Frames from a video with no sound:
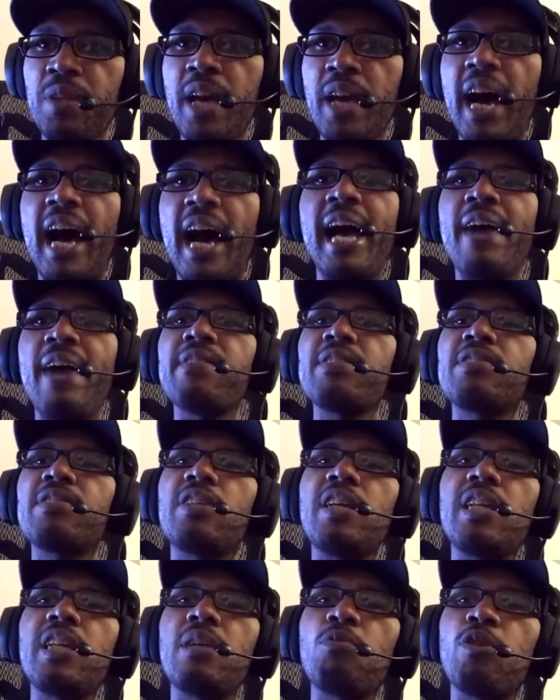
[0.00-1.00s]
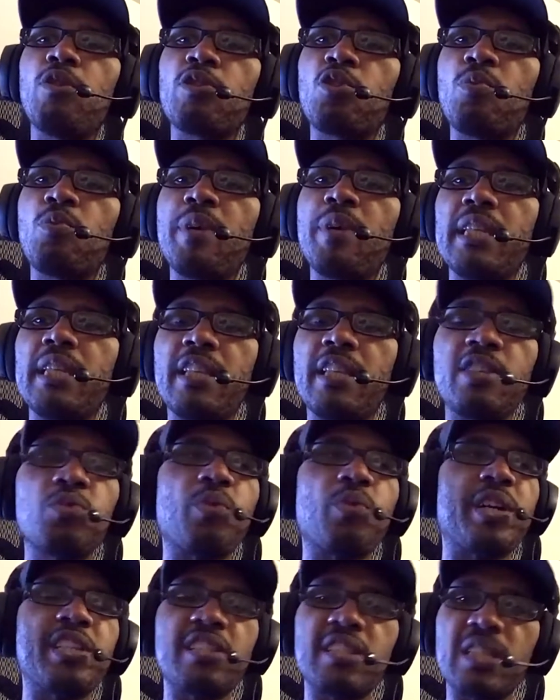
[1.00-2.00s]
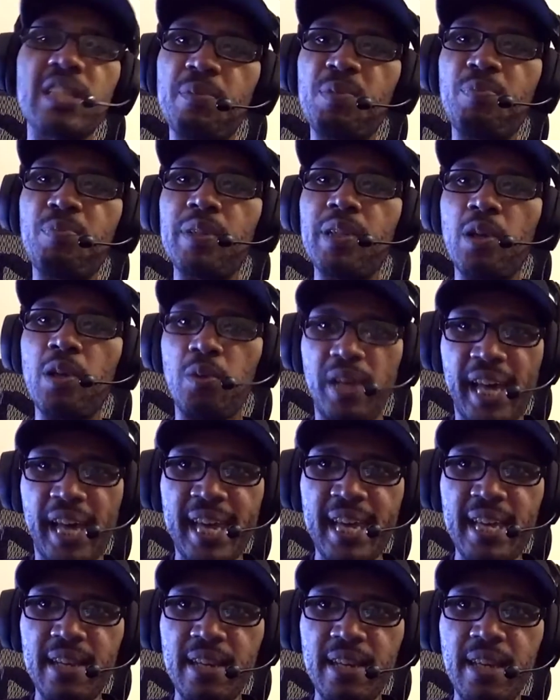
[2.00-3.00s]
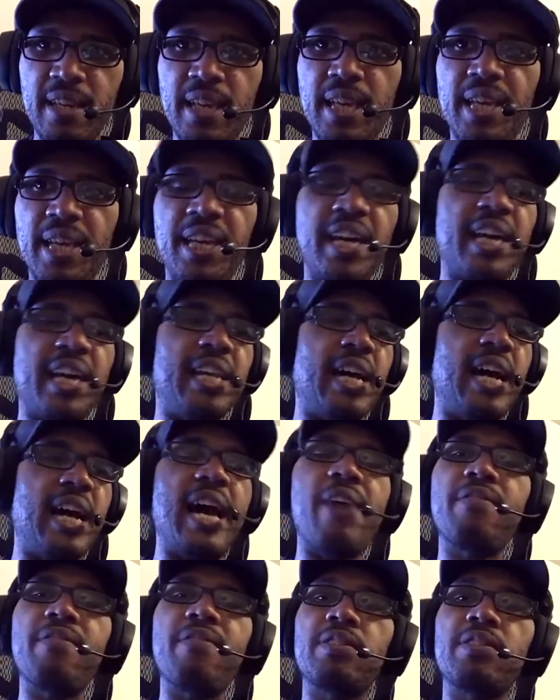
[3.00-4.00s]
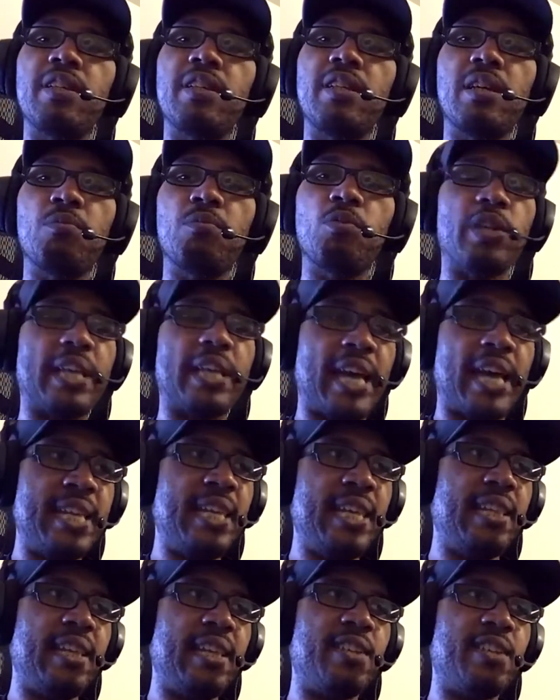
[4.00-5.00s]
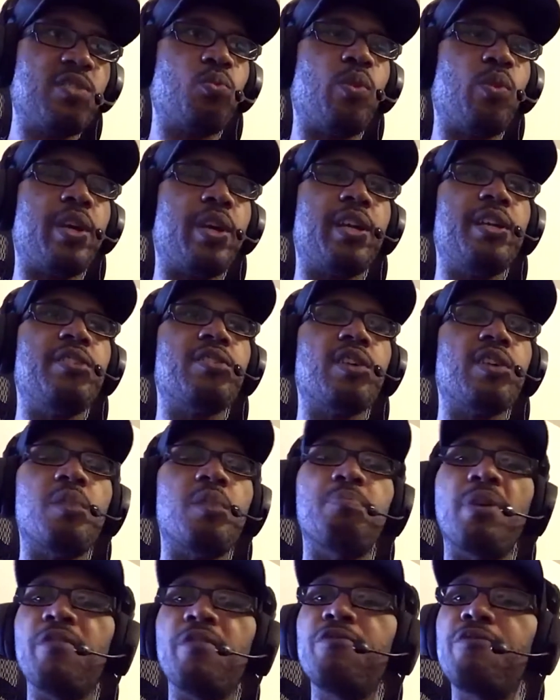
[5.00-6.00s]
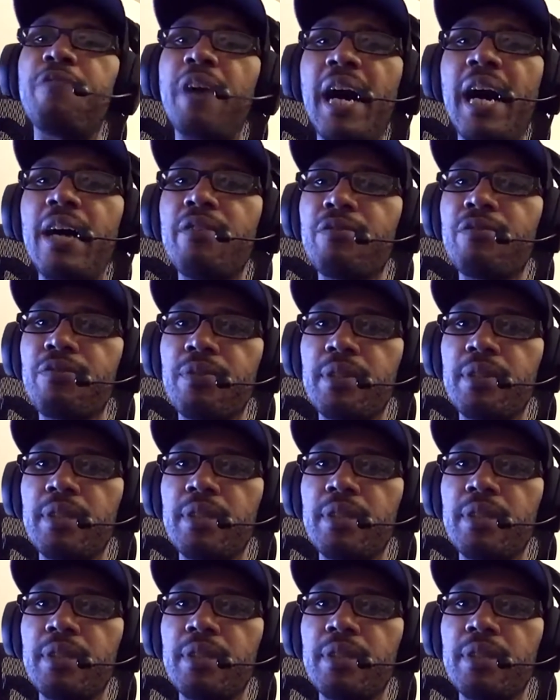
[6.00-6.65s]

I haven't seen him on too many lists where he slips below 8, and I haven't seen him on any list where he's above 5.